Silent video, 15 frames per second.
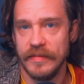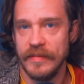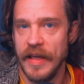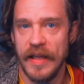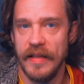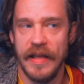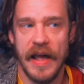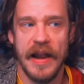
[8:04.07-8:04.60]

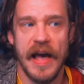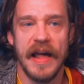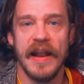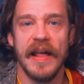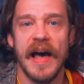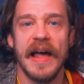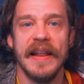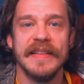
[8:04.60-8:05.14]
That
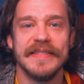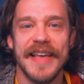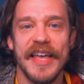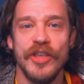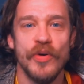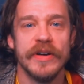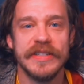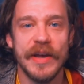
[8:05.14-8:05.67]
I didn't say
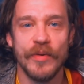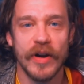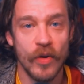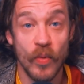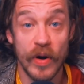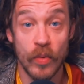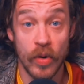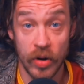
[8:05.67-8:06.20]
USA were going to
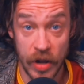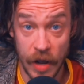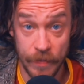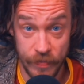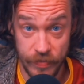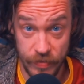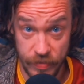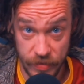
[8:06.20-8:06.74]
win a World
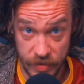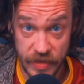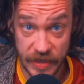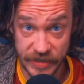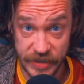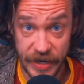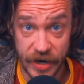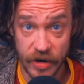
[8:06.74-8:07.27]
Cup
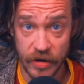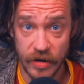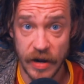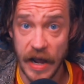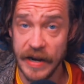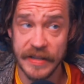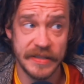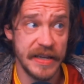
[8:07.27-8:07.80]
this year.
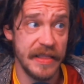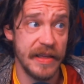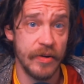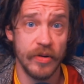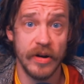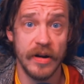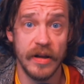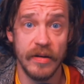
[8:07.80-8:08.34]
I didn't say they
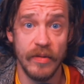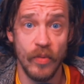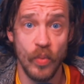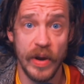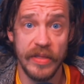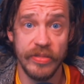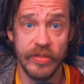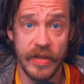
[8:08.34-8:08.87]
were going to
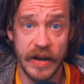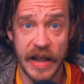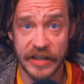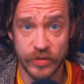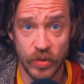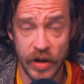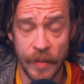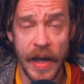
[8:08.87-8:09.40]
win the
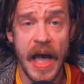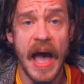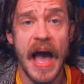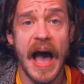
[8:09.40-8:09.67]
next World Cup.